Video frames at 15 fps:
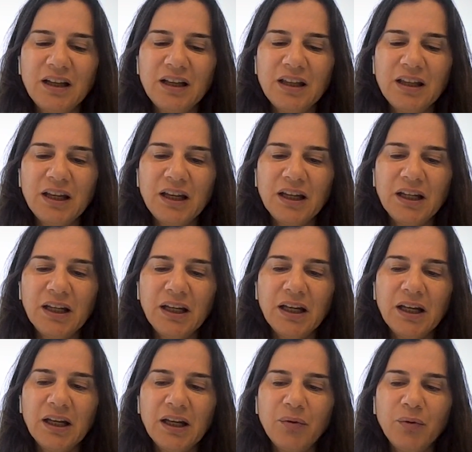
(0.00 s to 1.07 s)
then
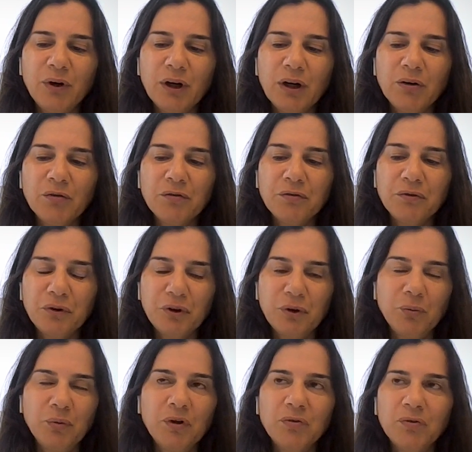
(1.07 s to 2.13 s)
we kind of,
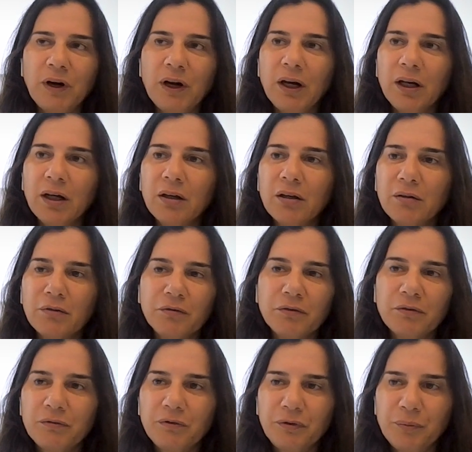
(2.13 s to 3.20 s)
we try
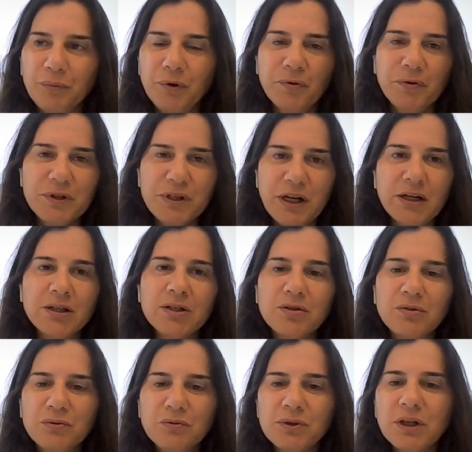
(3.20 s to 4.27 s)
for both sides
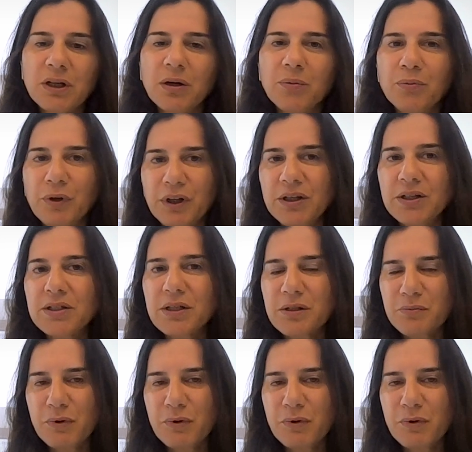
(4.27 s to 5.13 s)
to set up meetings as